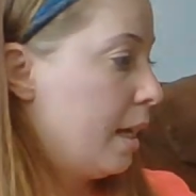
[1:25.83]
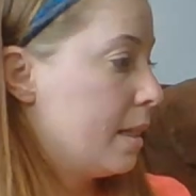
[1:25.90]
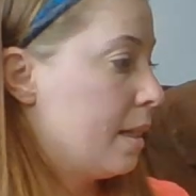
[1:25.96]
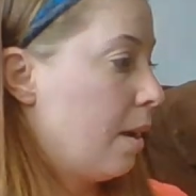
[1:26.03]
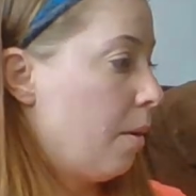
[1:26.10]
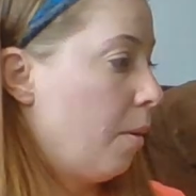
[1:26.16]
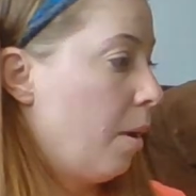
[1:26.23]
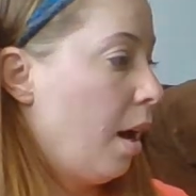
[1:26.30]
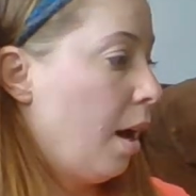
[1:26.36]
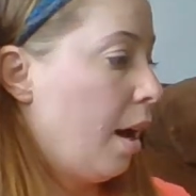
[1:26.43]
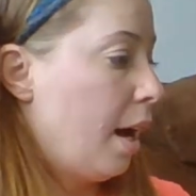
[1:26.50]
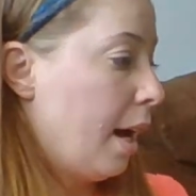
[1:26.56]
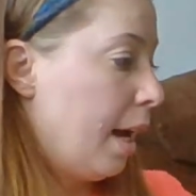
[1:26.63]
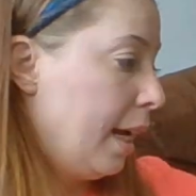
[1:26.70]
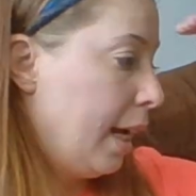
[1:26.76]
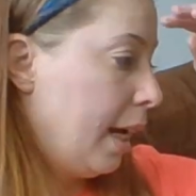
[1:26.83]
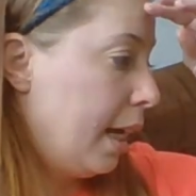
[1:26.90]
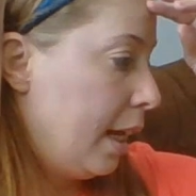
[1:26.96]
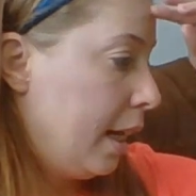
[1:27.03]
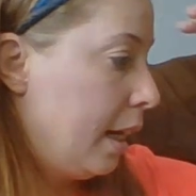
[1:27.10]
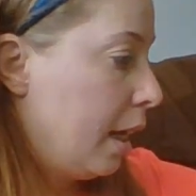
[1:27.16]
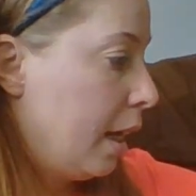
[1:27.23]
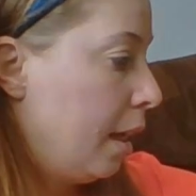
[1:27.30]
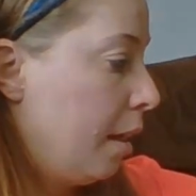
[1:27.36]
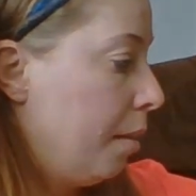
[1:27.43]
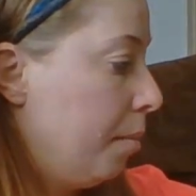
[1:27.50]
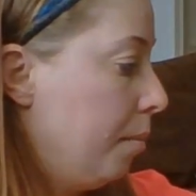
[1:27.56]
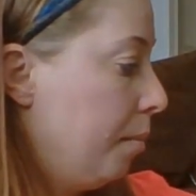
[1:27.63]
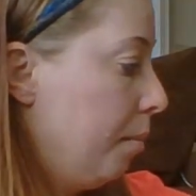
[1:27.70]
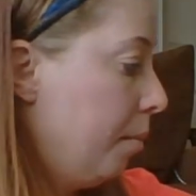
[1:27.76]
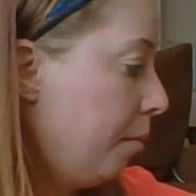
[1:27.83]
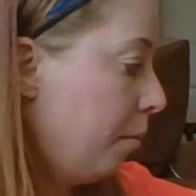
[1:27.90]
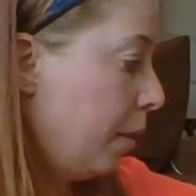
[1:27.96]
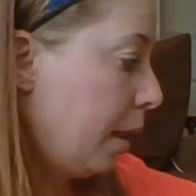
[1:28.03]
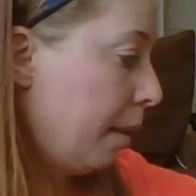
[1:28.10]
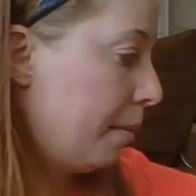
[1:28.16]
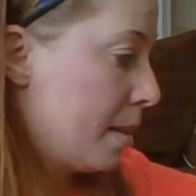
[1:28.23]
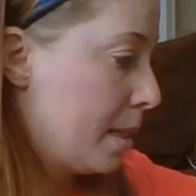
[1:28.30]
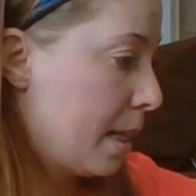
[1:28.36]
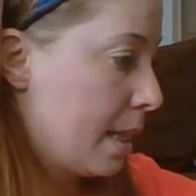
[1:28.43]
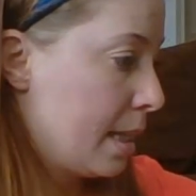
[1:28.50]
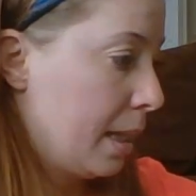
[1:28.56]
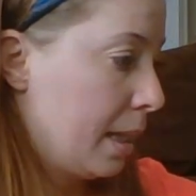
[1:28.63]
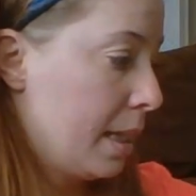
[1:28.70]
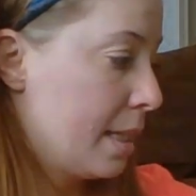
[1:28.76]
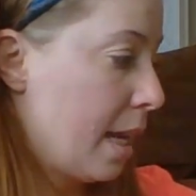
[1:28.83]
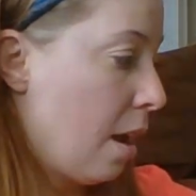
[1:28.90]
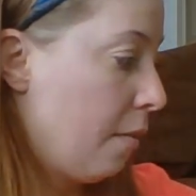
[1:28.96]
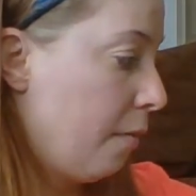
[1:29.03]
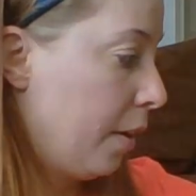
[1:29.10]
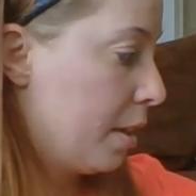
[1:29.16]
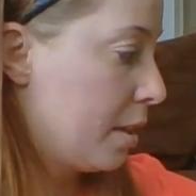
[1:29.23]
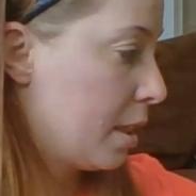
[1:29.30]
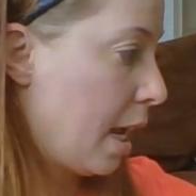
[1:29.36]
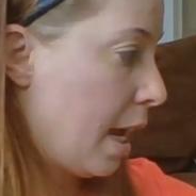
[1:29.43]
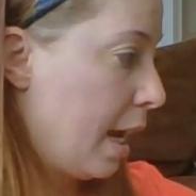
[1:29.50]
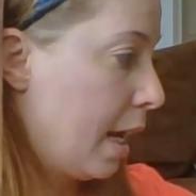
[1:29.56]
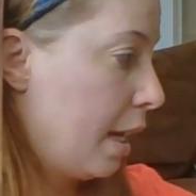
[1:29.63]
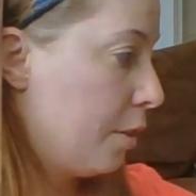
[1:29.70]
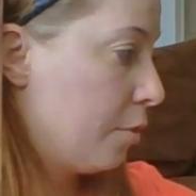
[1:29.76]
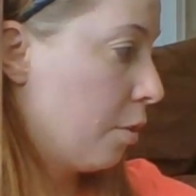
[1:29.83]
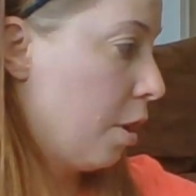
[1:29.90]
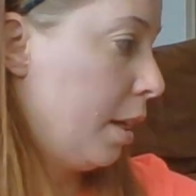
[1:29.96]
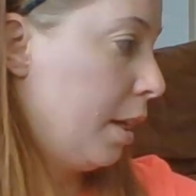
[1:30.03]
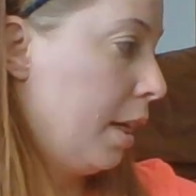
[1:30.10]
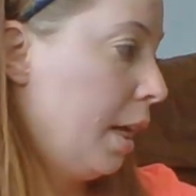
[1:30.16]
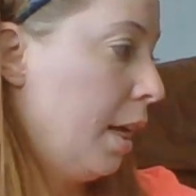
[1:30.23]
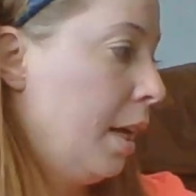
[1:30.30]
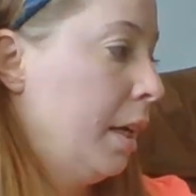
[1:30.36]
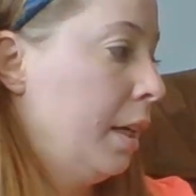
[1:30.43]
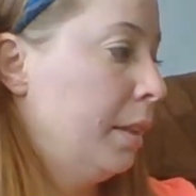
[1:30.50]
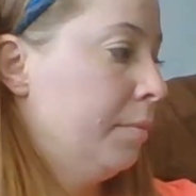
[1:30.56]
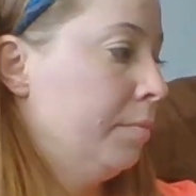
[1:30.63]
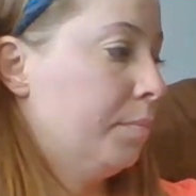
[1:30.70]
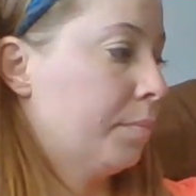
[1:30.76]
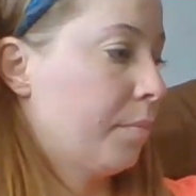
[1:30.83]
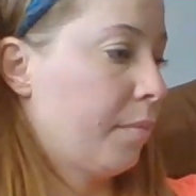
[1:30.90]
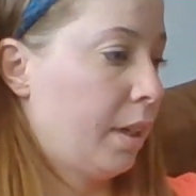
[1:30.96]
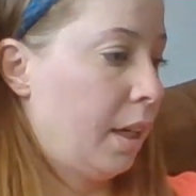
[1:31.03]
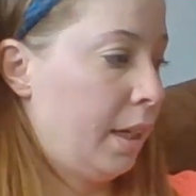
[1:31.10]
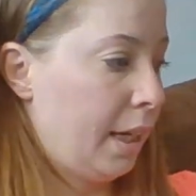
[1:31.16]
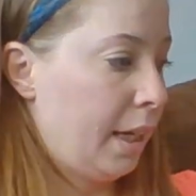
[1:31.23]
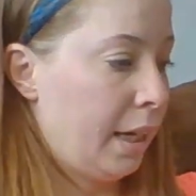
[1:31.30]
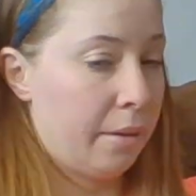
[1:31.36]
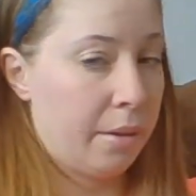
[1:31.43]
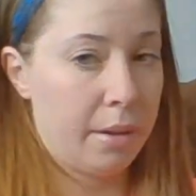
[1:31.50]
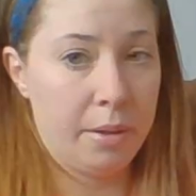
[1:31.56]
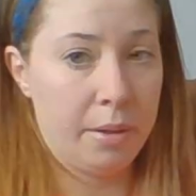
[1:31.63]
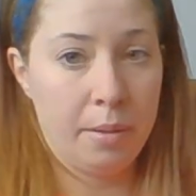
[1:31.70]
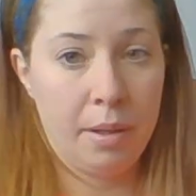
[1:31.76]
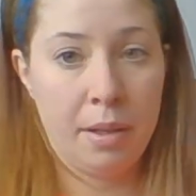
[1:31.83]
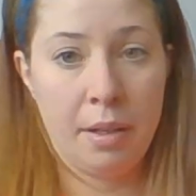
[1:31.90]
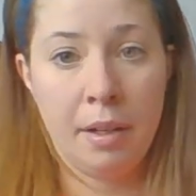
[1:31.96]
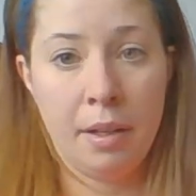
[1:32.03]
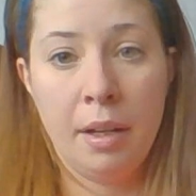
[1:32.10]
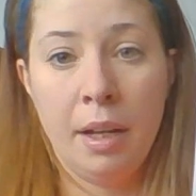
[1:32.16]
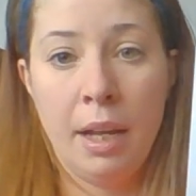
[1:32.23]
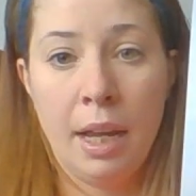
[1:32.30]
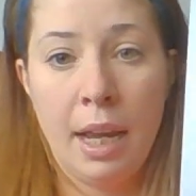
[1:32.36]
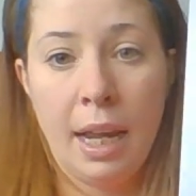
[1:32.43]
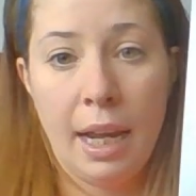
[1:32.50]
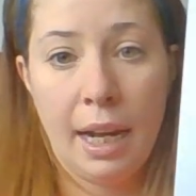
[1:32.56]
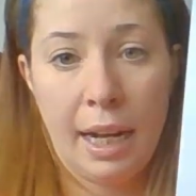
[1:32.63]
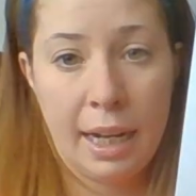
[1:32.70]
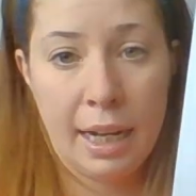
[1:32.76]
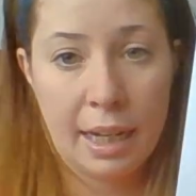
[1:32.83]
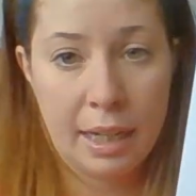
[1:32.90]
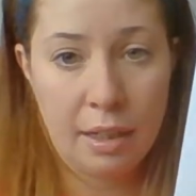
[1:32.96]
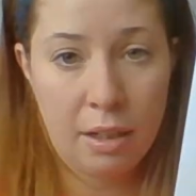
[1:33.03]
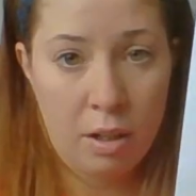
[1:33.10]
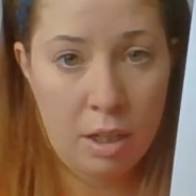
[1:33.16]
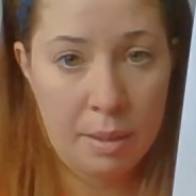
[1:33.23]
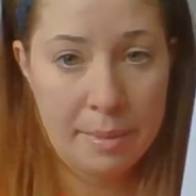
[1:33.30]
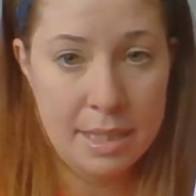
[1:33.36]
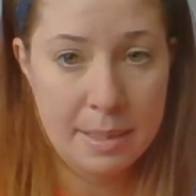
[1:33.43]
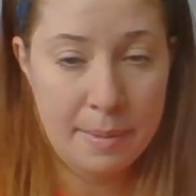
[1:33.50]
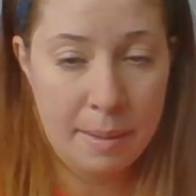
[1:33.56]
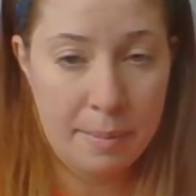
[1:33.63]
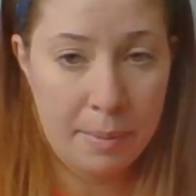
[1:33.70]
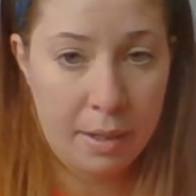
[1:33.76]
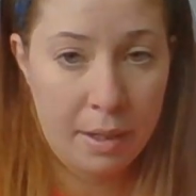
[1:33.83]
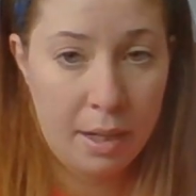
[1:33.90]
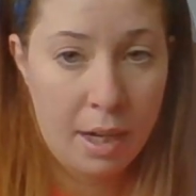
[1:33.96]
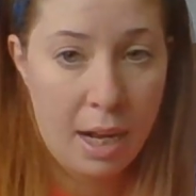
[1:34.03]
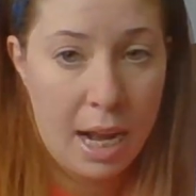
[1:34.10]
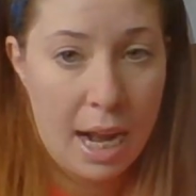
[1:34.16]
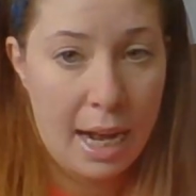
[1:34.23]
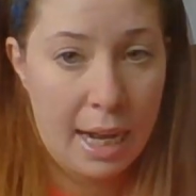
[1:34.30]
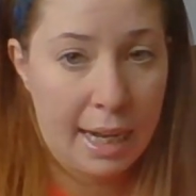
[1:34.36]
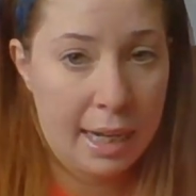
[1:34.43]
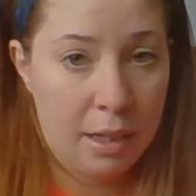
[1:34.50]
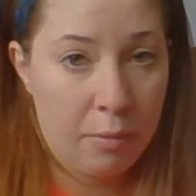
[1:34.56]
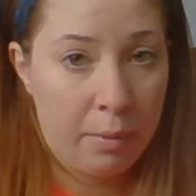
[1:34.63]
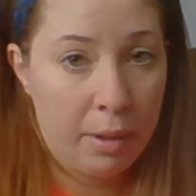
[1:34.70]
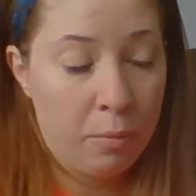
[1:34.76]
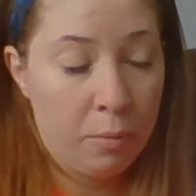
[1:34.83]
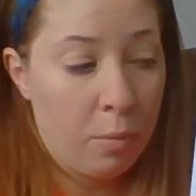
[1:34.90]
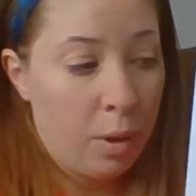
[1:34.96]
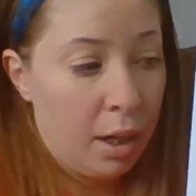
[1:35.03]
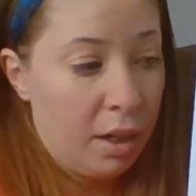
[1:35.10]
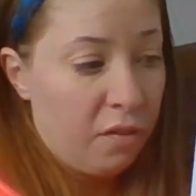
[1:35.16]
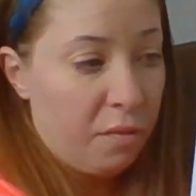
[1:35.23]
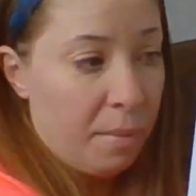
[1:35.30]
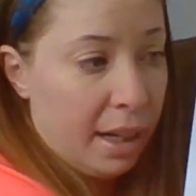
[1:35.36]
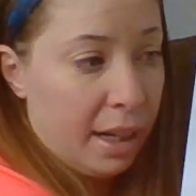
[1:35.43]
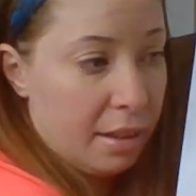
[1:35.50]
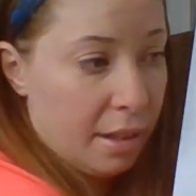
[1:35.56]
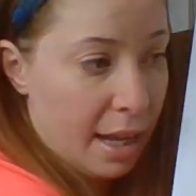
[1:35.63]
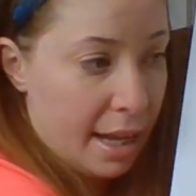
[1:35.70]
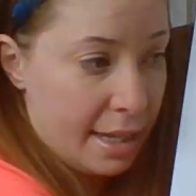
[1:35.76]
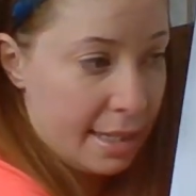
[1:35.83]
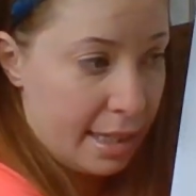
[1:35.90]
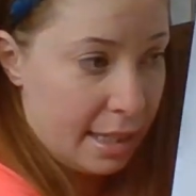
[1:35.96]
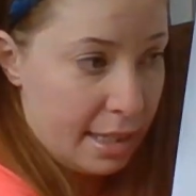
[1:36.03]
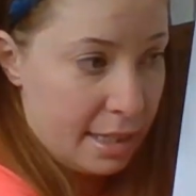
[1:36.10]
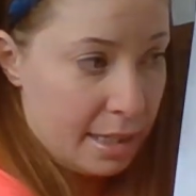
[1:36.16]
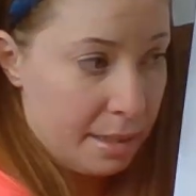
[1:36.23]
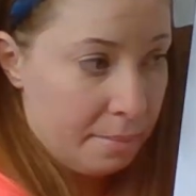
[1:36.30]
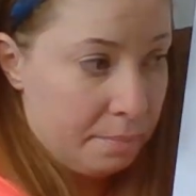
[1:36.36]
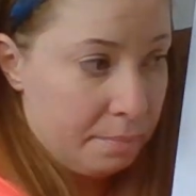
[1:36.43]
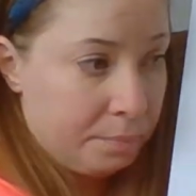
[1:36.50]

So I had, when I was testing this out first, I had drawn an arrow and on a piece of paper, and with one of my glasses,